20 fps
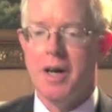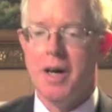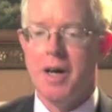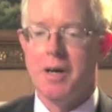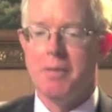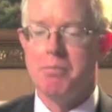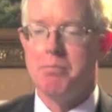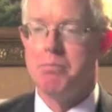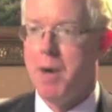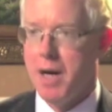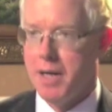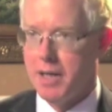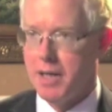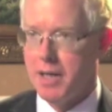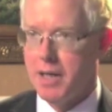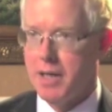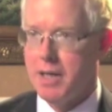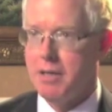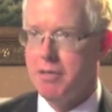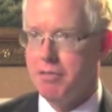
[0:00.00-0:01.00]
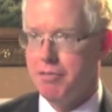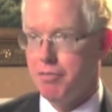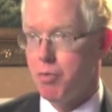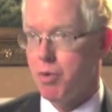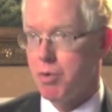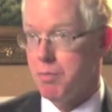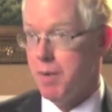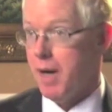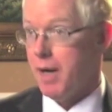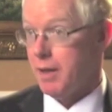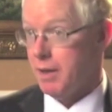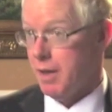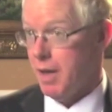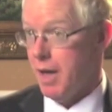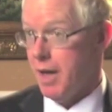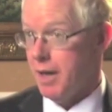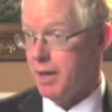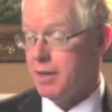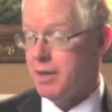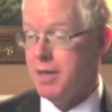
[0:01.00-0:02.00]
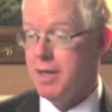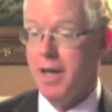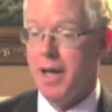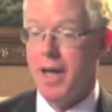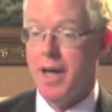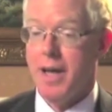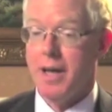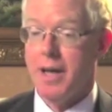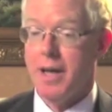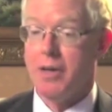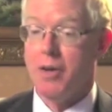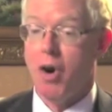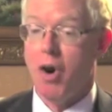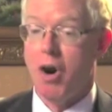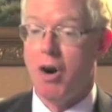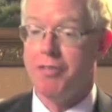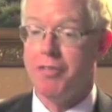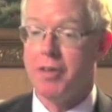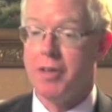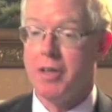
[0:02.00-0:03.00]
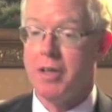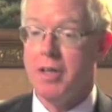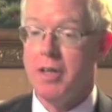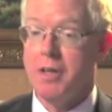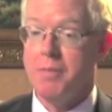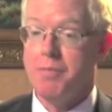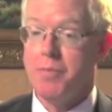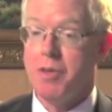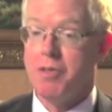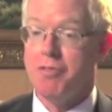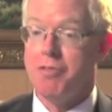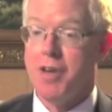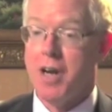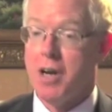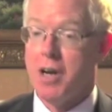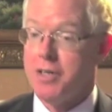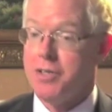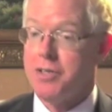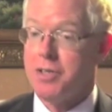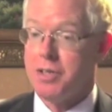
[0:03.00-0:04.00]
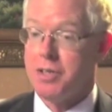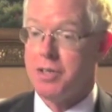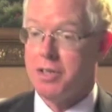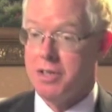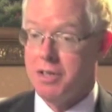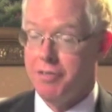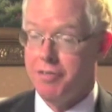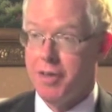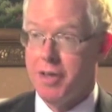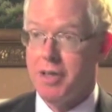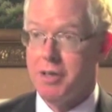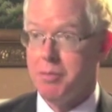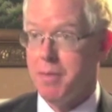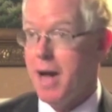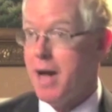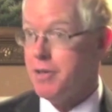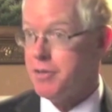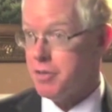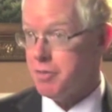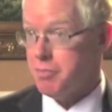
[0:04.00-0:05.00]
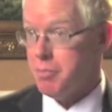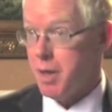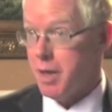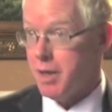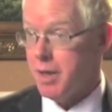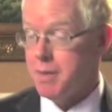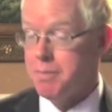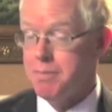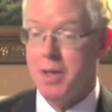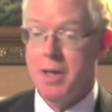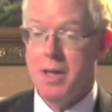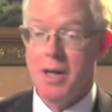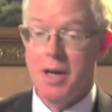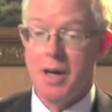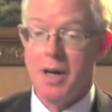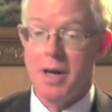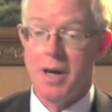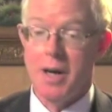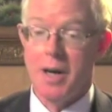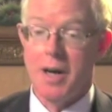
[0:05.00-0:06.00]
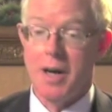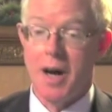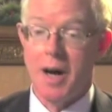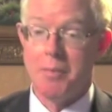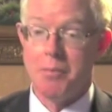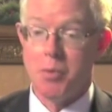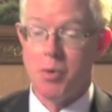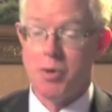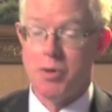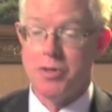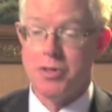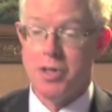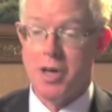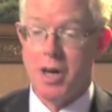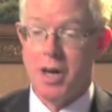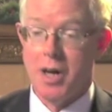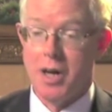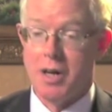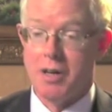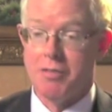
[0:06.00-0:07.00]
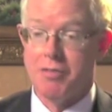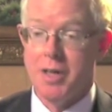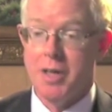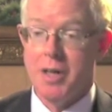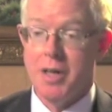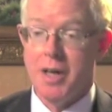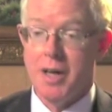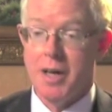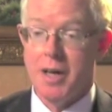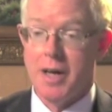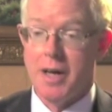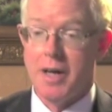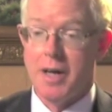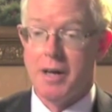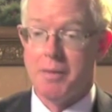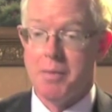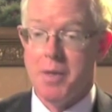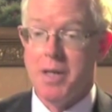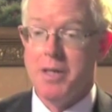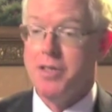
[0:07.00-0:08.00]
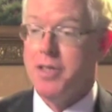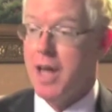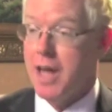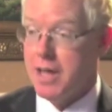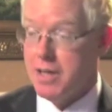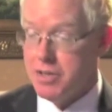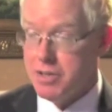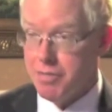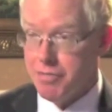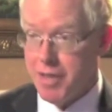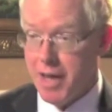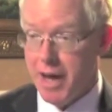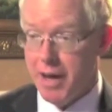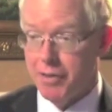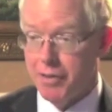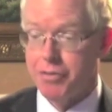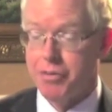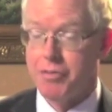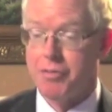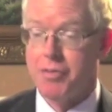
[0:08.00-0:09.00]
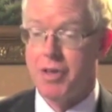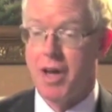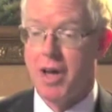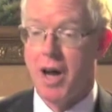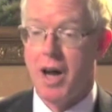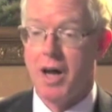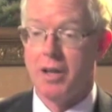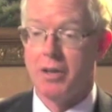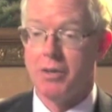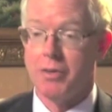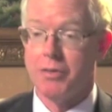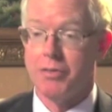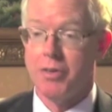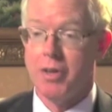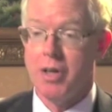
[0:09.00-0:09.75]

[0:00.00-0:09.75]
money for my client, and often very significant amounts of money, upwards of tens of thousands of dollars